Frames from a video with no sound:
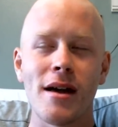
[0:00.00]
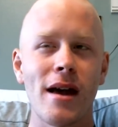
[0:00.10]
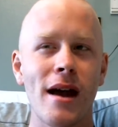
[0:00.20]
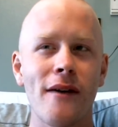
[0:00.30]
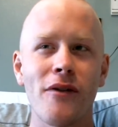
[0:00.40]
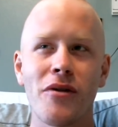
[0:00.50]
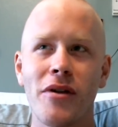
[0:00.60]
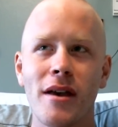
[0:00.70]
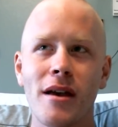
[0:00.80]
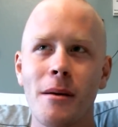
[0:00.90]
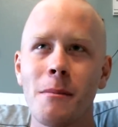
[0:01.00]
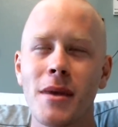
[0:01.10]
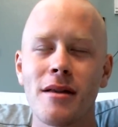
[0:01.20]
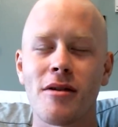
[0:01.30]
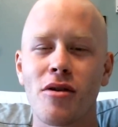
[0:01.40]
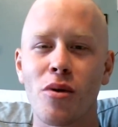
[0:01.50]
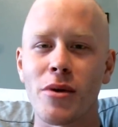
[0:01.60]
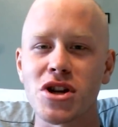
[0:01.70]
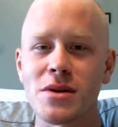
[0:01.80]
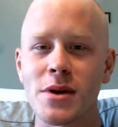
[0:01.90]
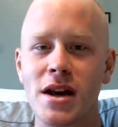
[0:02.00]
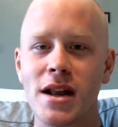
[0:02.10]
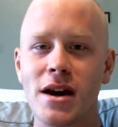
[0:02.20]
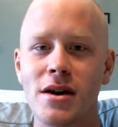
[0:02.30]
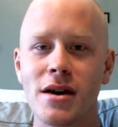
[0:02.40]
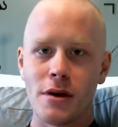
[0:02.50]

everything means so much to me right now.